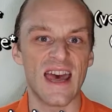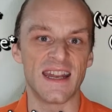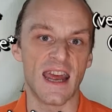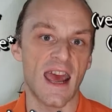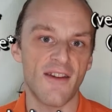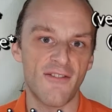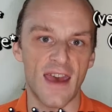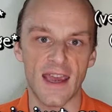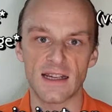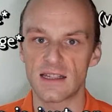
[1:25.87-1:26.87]
an
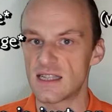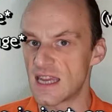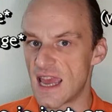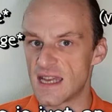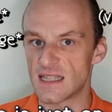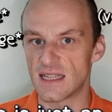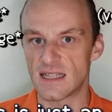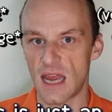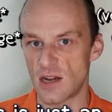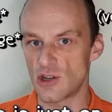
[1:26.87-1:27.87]
affect to get
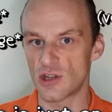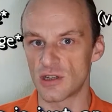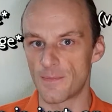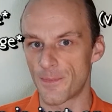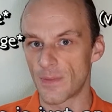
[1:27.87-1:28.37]
attention.